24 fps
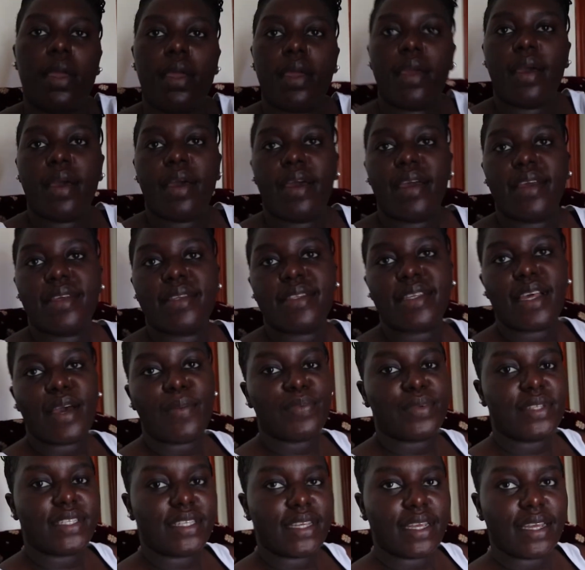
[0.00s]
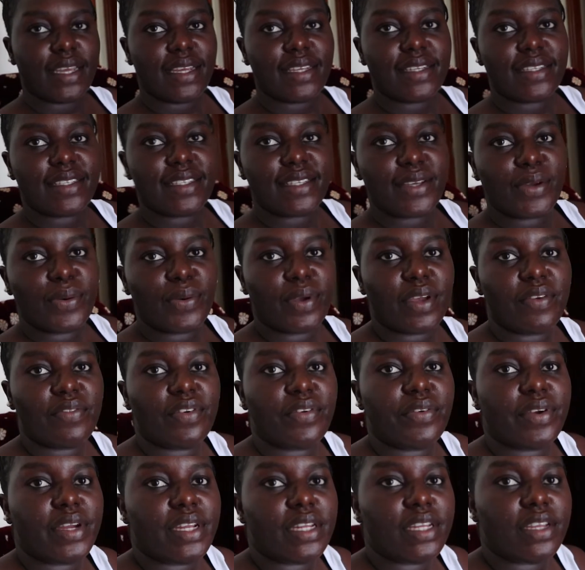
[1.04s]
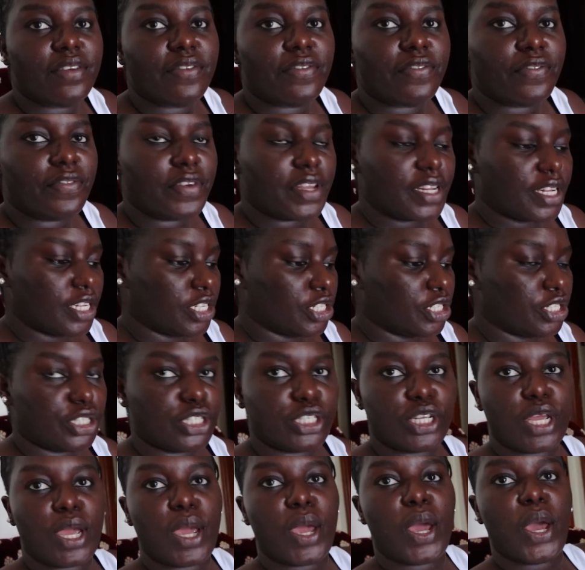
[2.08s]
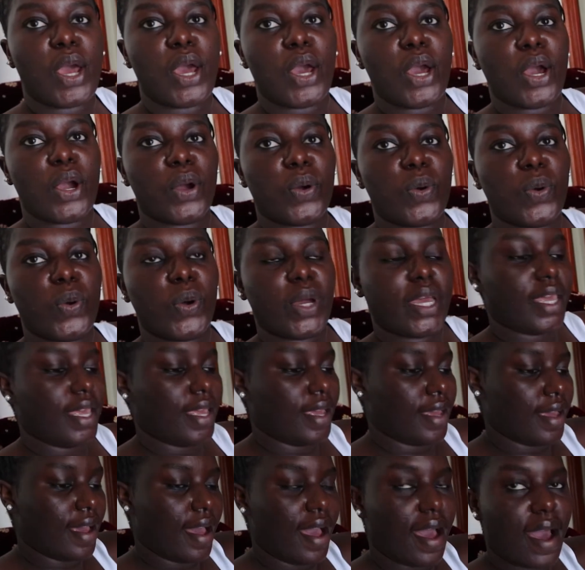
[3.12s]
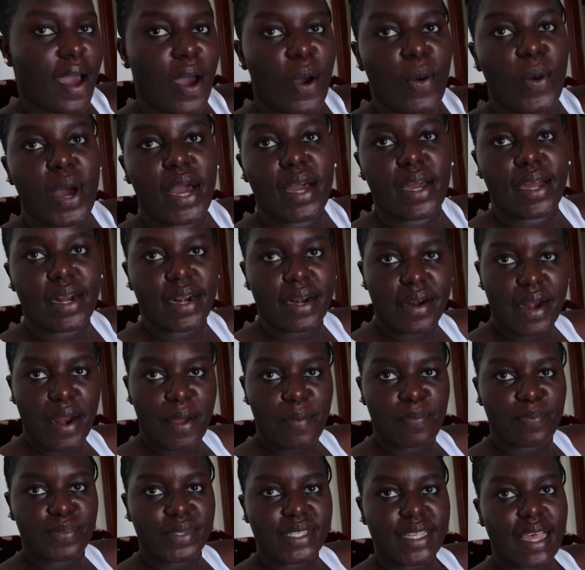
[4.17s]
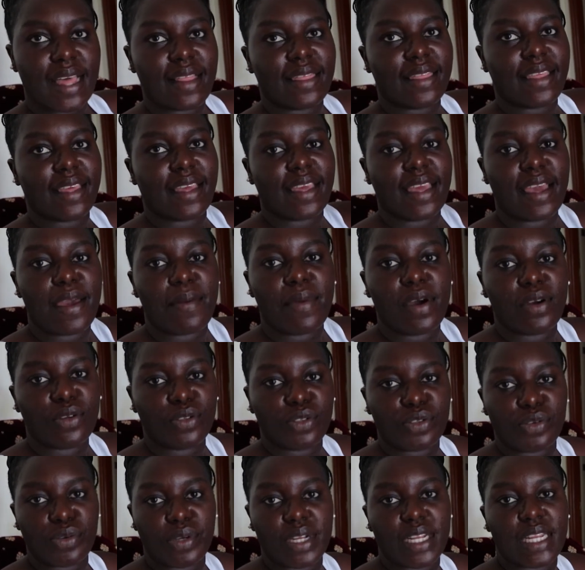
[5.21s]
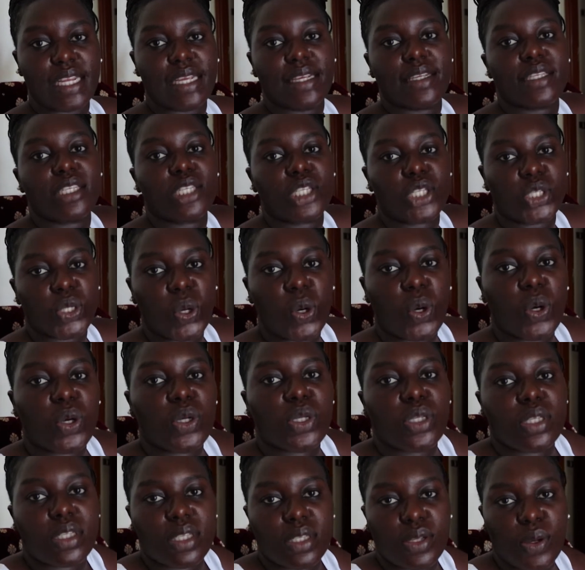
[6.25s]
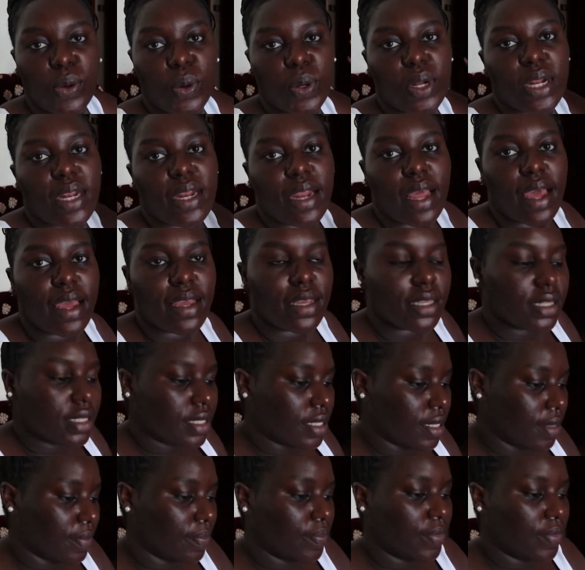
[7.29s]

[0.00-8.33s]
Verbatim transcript: guys update we have already finished cooking our crepes and they came out really so so nice